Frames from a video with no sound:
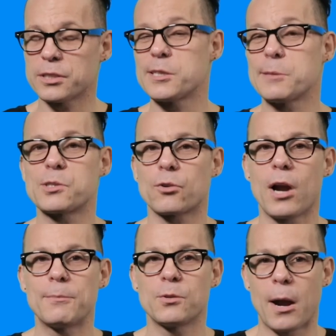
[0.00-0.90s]
to
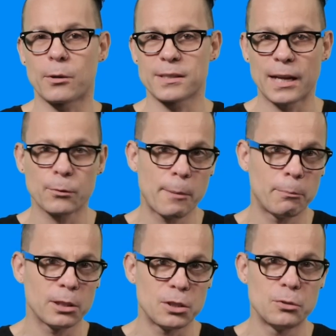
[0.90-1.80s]
subscribe to our
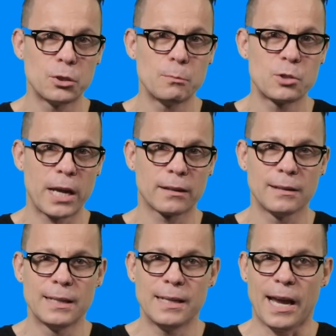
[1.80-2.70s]
TechRepublic YouTube
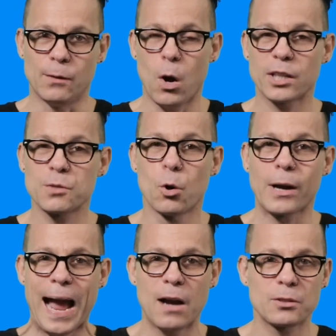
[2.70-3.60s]
channel and watch
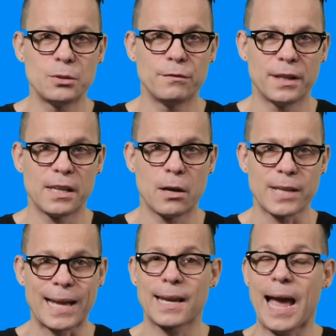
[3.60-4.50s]
more how-to
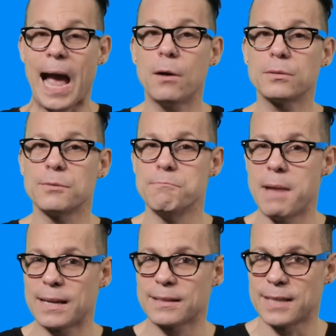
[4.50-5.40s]
videos at How to
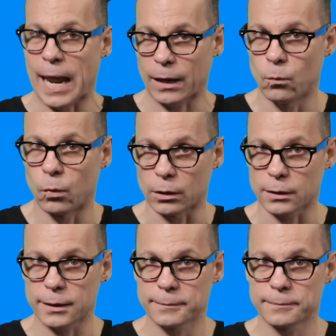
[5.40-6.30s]
Make Tech Work.